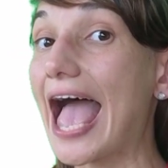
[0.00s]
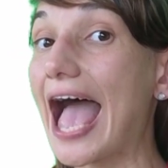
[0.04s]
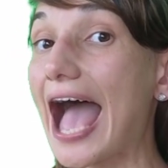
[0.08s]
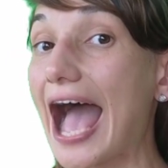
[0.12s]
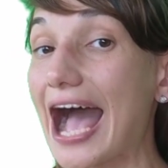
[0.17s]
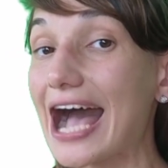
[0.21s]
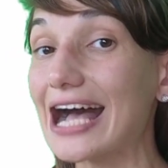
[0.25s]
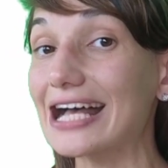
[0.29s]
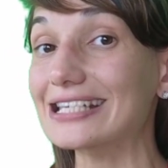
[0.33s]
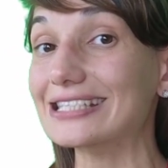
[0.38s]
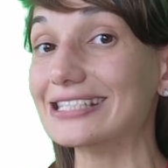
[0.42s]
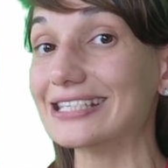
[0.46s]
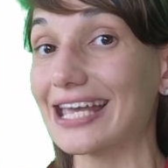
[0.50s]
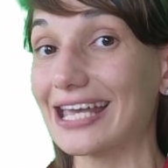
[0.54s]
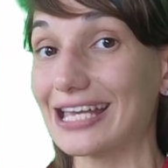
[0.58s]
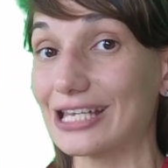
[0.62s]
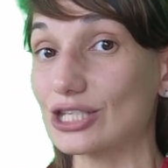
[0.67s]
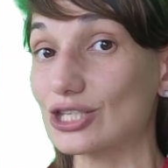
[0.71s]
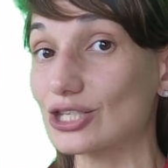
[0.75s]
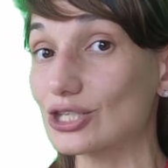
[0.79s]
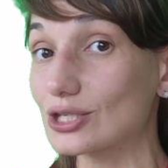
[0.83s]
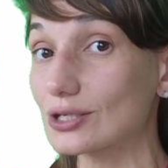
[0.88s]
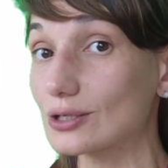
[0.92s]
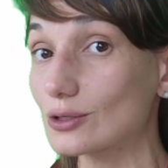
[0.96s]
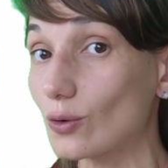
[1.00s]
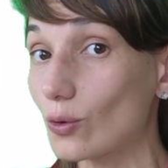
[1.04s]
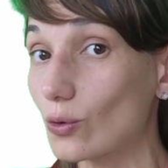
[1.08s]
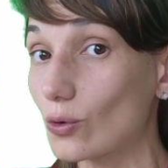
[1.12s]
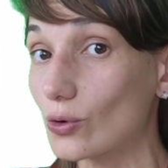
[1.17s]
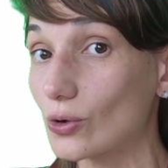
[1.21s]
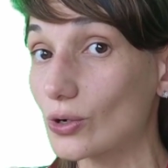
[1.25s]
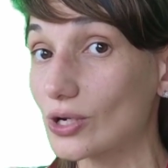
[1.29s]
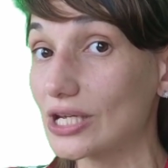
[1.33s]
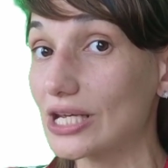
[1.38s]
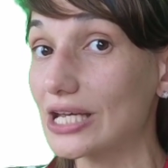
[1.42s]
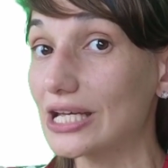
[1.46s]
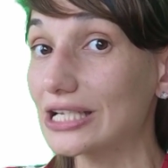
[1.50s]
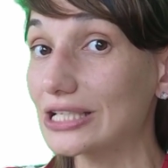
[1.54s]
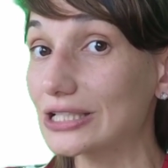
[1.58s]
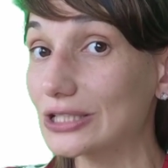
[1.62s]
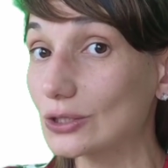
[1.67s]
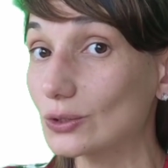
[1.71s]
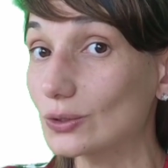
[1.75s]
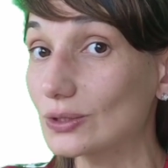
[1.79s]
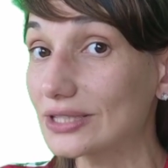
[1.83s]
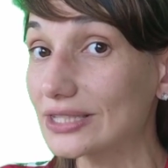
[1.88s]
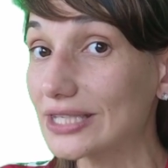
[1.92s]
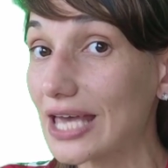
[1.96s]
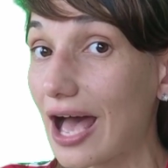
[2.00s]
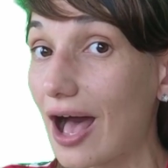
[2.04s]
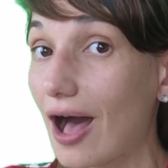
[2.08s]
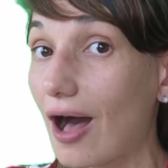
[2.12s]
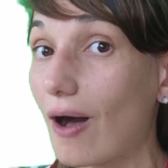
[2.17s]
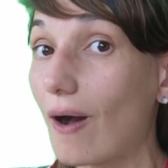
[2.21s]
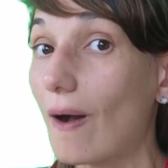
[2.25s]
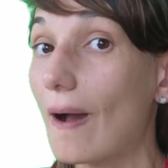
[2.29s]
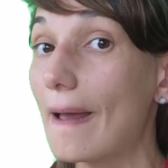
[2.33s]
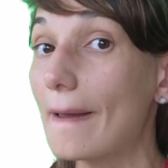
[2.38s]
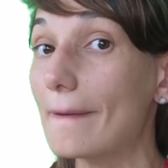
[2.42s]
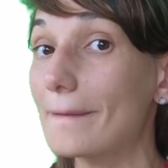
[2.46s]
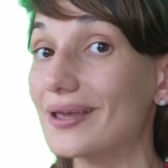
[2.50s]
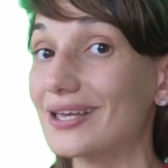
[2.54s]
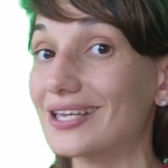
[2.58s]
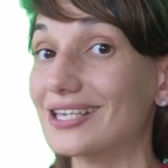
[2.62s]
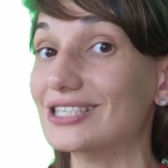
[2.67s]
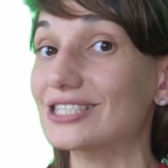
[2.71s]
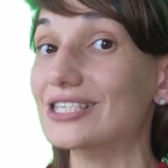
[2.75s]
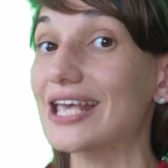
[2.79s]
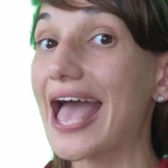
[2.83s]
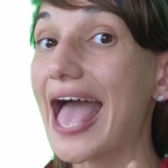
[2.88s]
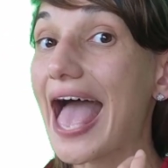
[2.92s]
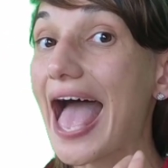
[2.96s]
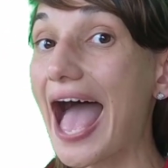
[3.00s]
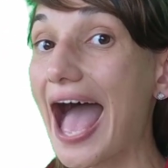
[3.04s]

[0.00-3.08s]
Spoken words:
has a story to tell because